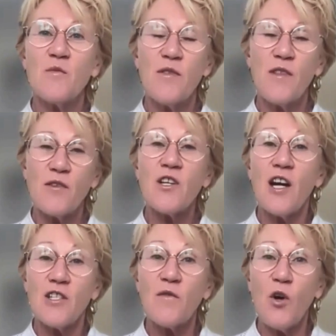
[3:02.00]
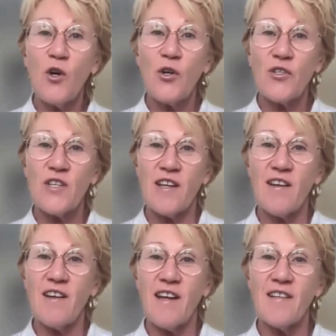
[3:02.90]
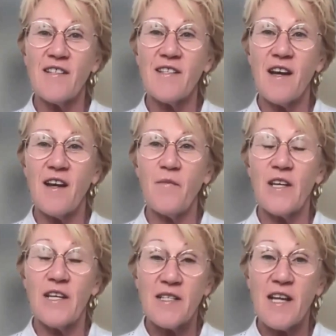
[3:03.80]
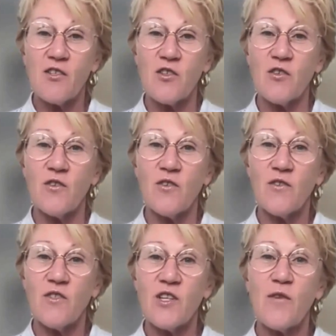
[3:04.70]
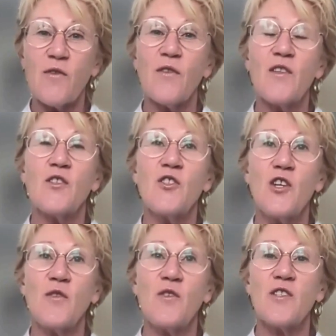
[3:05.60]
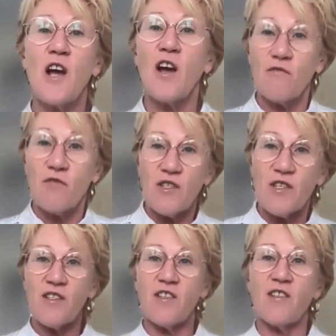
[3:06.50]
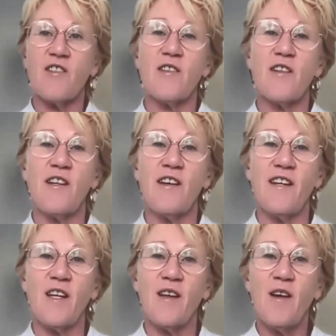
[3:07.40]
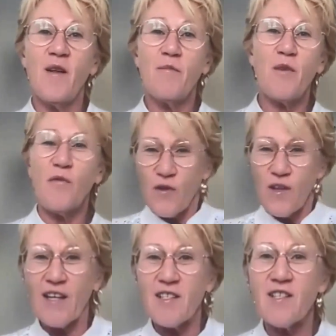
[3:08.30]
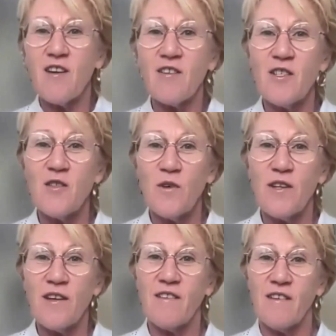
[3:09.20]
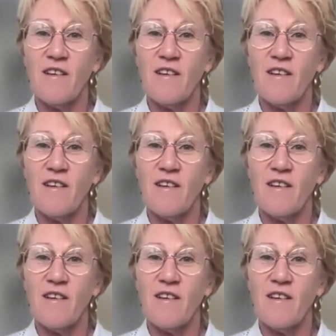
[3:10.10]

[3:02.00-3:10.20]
with those kinds of hooks in is essential, so that the students aren't resistant to the learning before they get started with it.